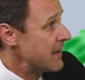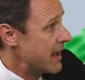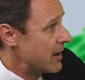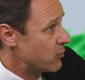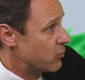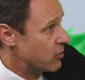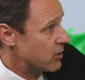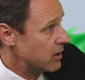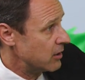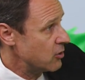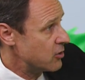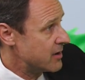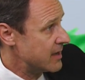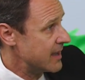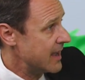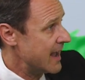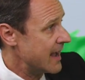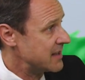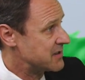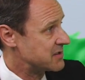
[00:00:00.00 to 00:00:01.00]
and we're
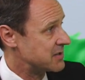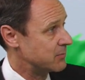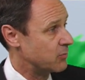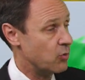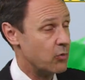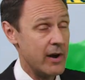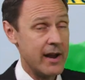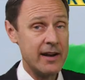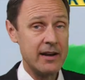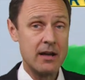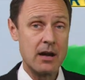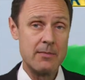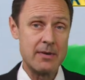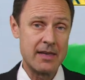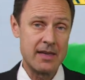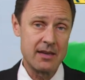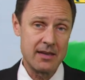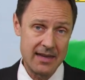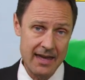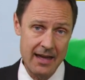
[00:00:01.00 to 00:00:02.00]
looking at some rain
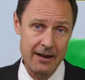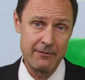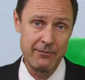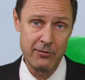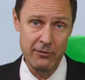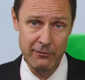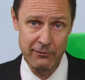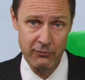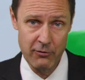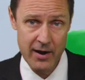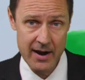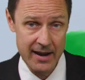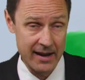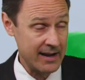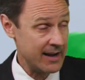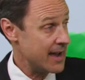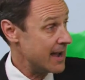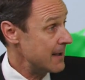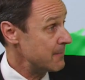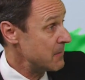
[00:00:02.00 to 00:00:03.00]
coming again for
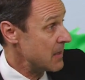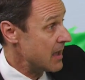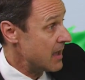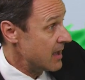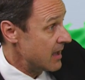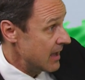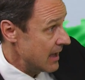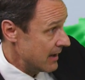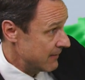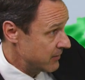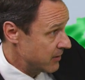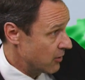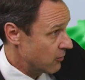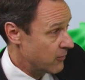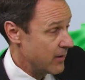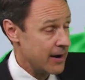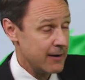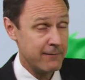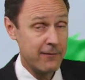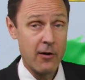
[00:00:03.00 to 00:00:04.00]
Friday night. Heavier
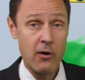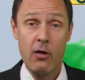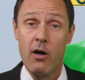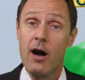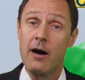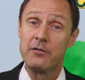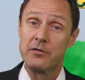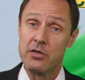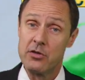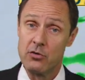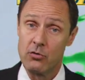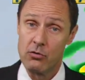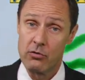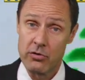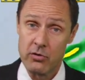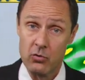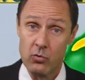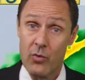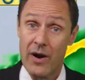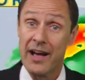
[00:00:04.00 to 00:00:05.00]
rainfall off to the
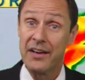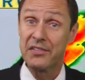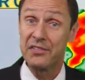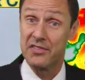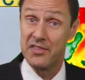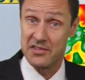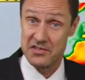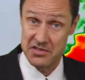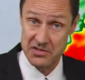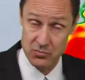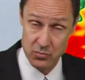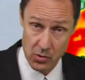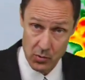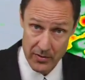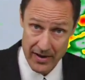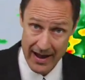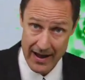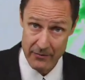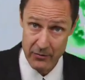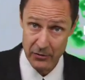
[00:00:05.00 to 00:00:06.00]
north and west. This is where
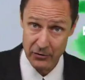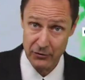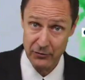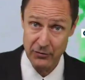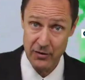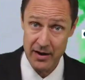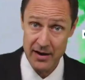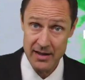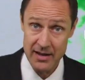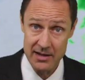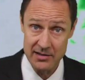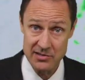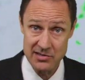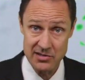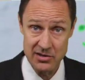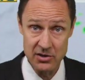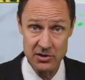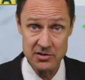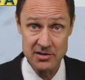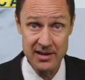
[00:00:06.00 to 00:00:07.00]
we have those flooding
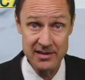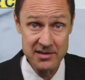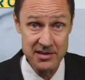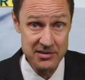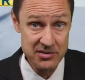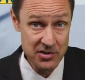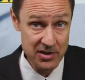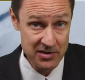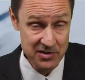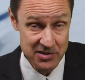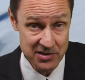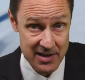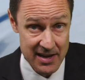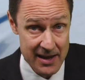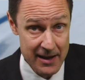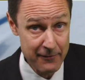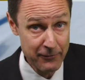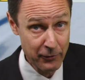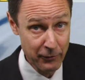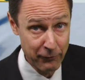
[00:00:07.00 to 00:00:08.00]
concerns, because as you can
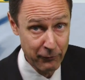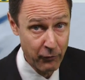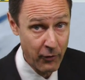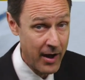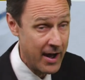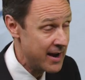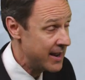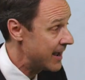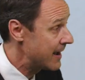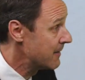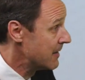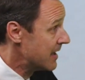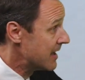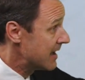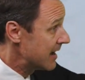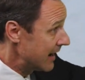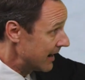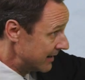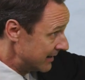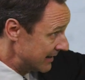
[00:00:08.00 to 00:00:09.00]
see, for Friday
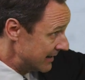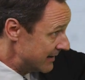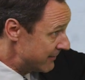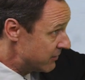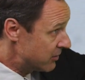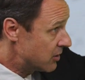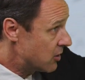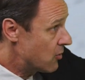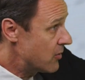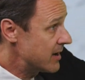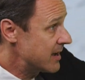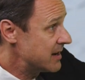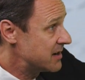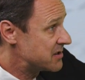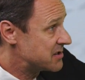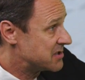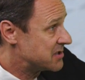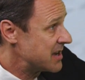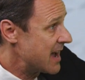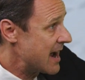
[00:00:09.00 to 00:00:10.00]
and even going
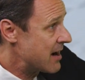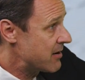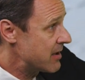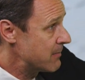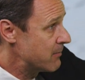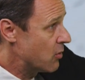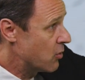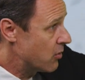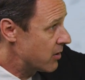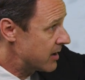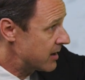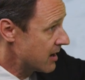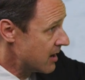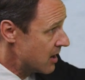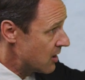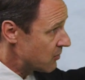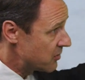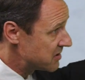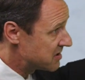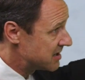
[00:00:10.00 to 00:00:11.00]
into Saturday morning,
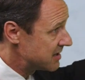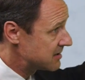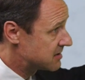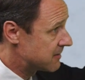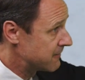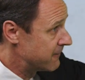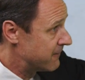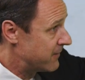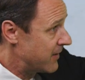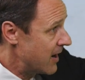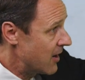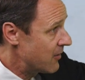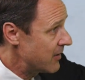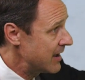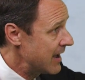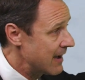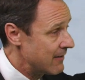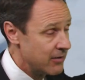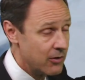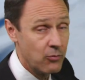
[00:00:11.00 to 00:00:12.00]
we're seeing some
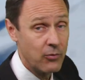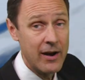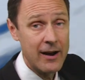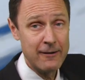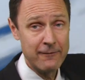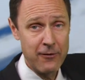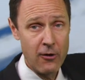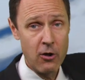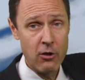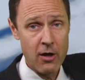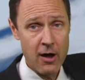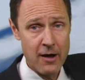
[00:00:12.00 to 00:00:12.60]
very heavy rainfall